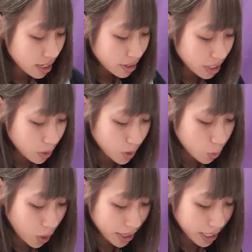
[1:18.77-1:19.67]
There was
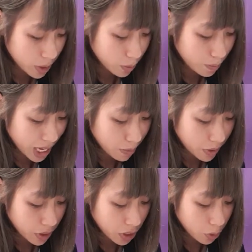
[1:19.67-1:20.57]
one little
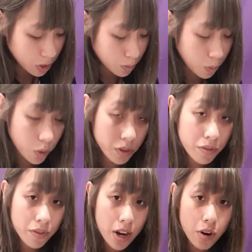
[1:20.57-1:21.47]
baby who was born
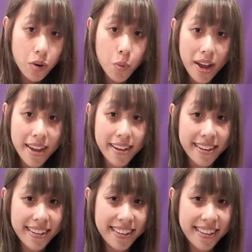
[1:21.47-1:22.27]
far away.